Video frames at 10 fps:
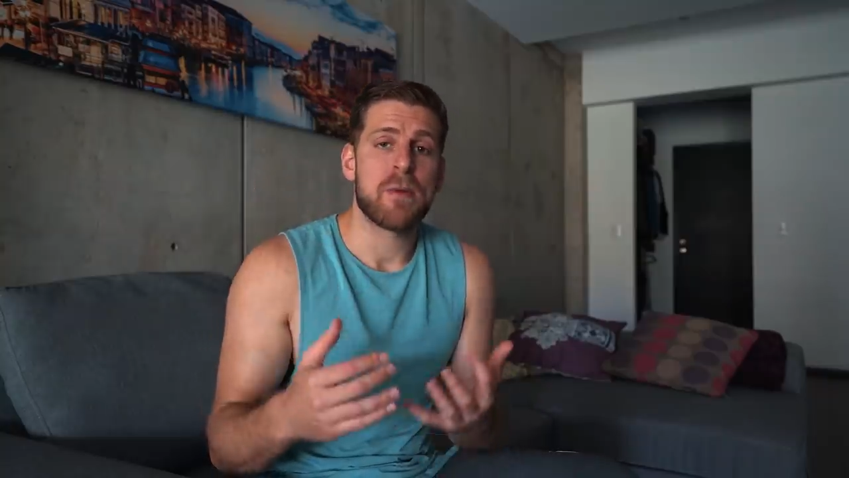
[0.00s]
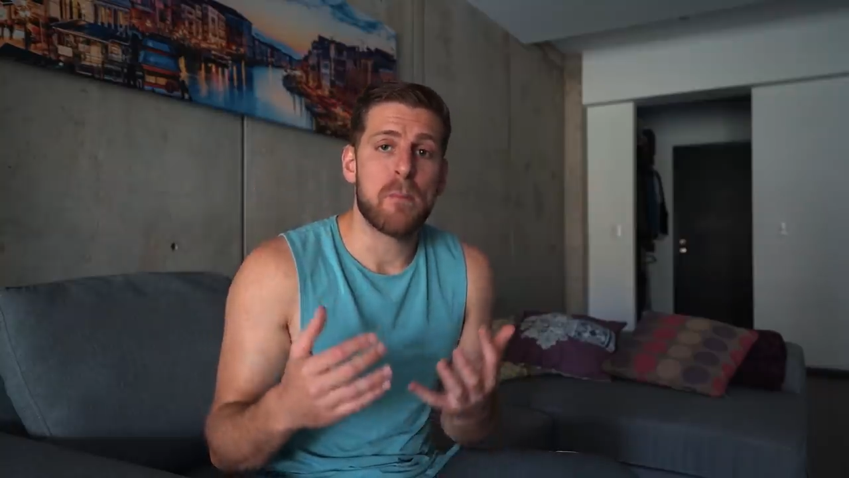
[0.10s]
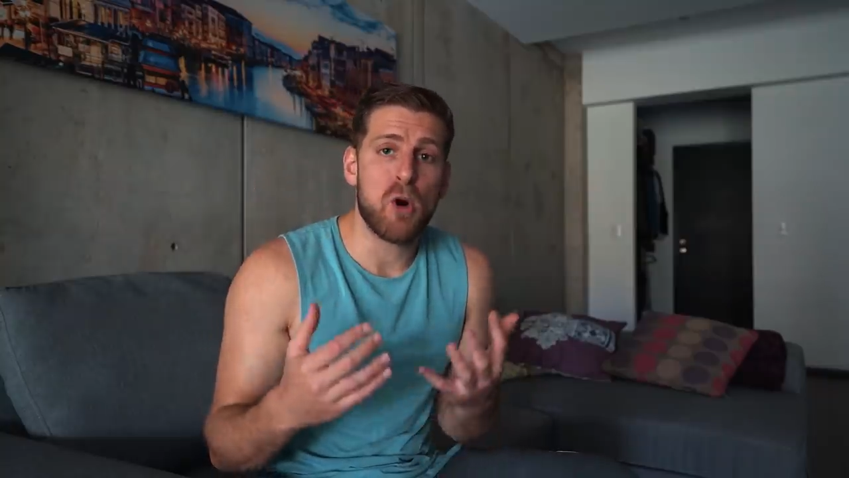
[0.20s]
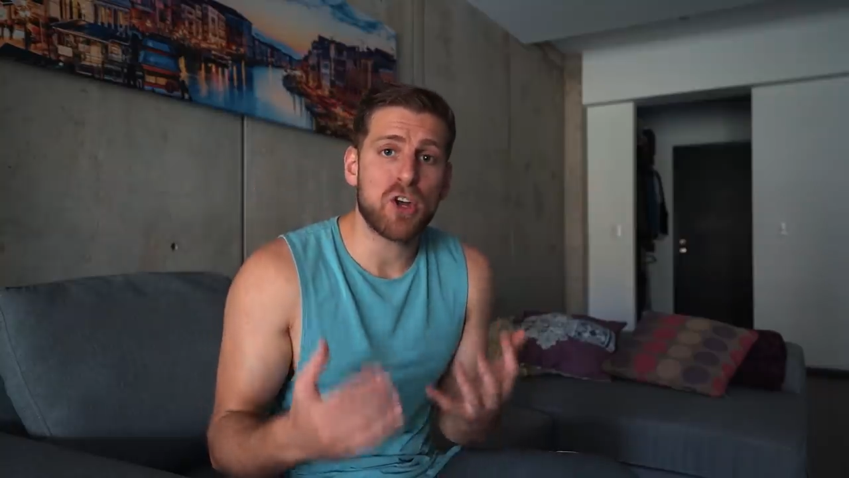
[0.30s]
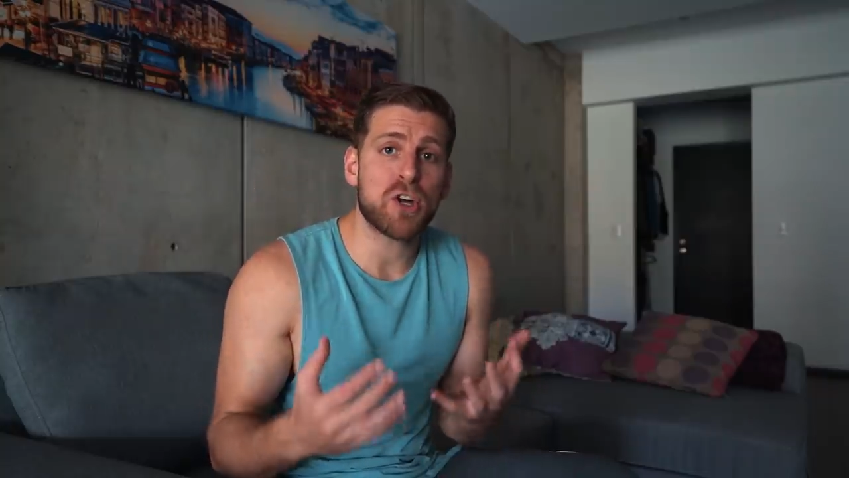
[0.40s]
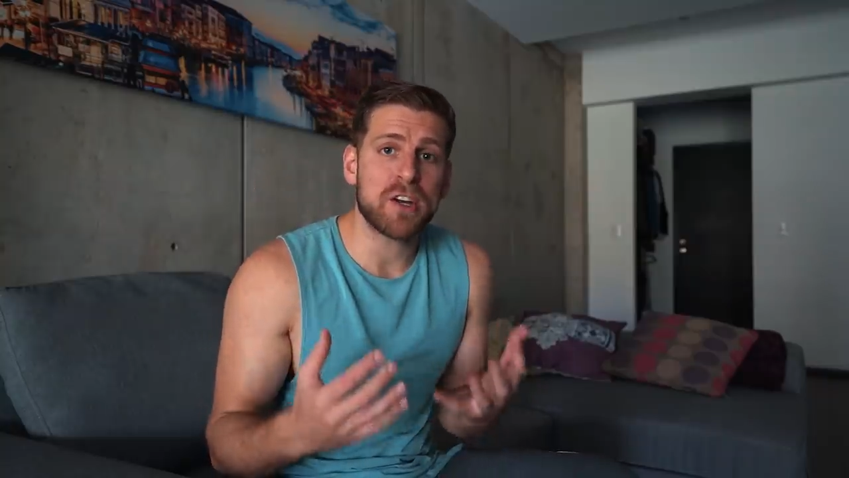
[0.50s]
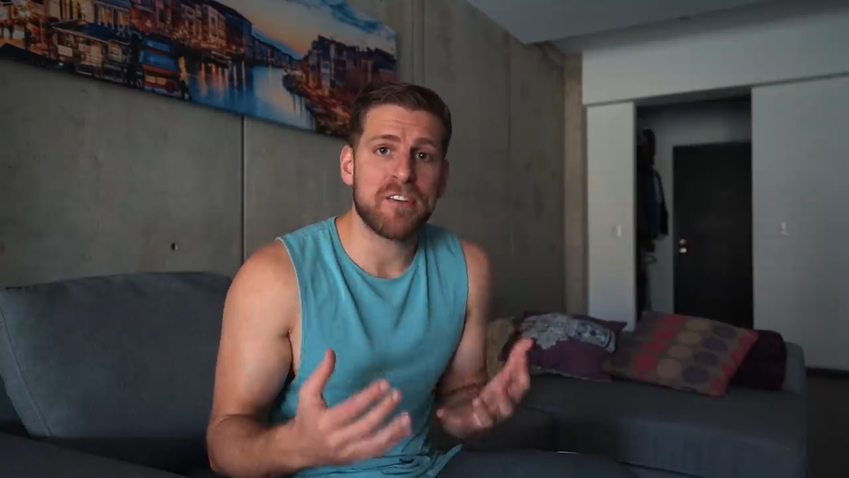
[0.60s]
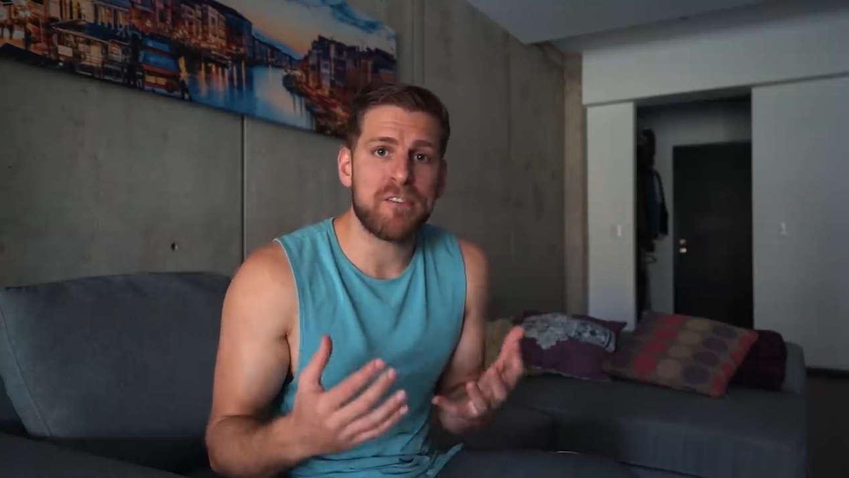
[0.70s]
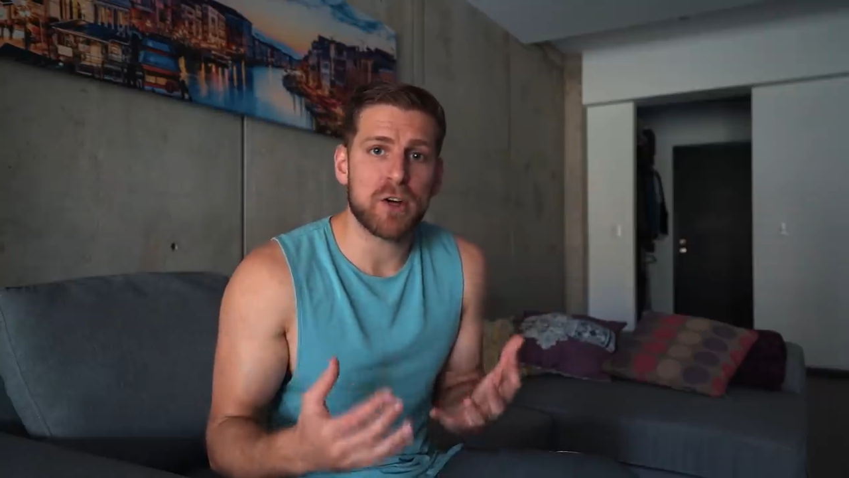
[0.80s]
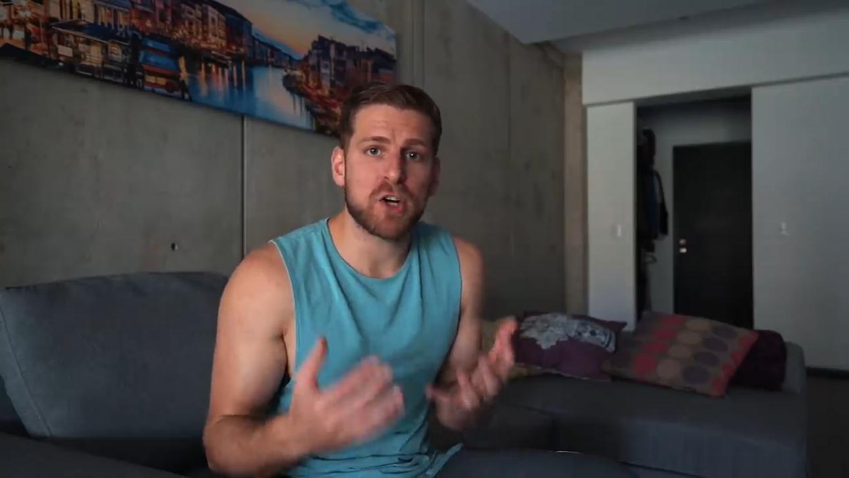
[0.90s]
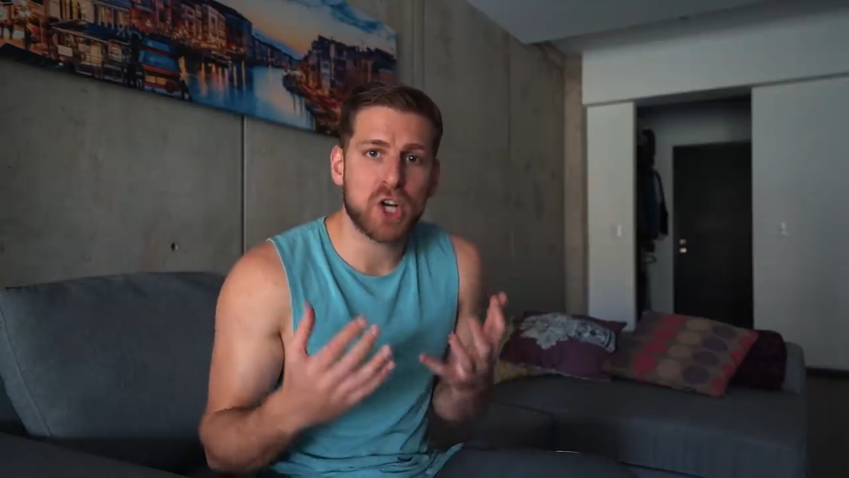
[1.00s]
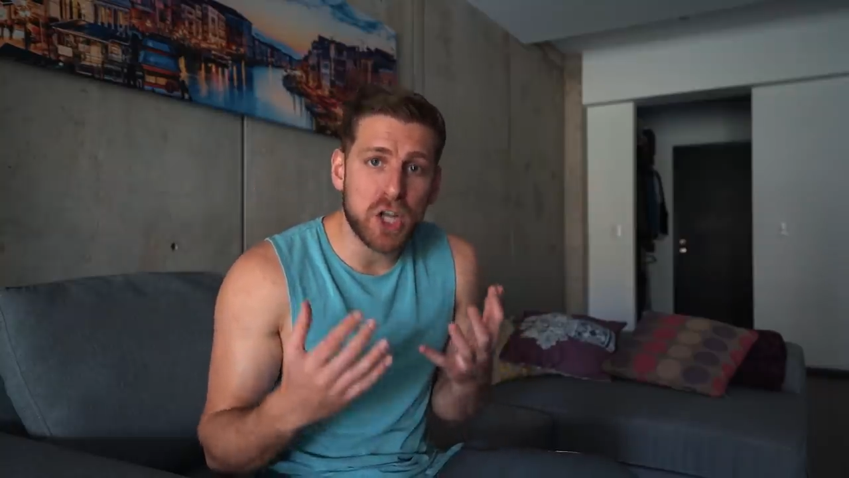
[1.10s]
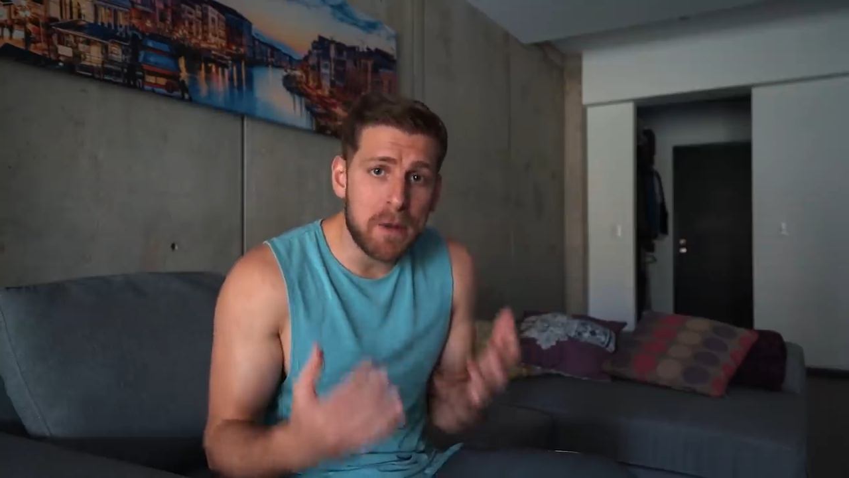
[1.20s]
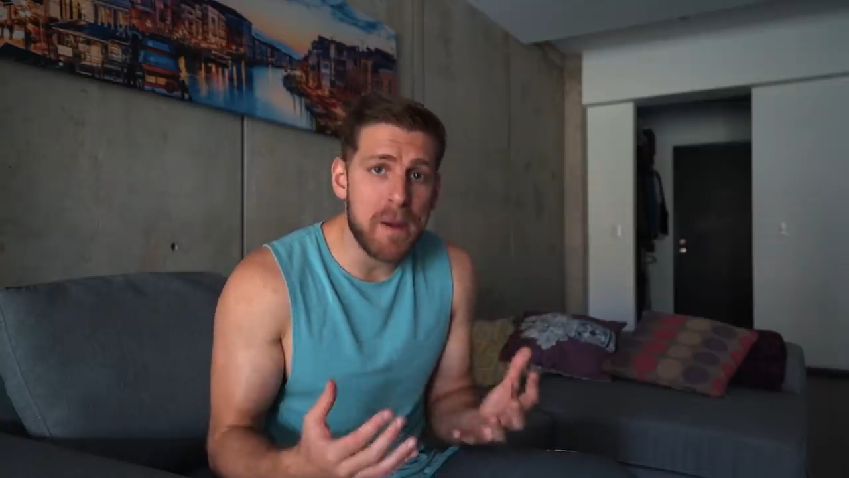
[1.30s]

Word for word: the more you're gonna feel good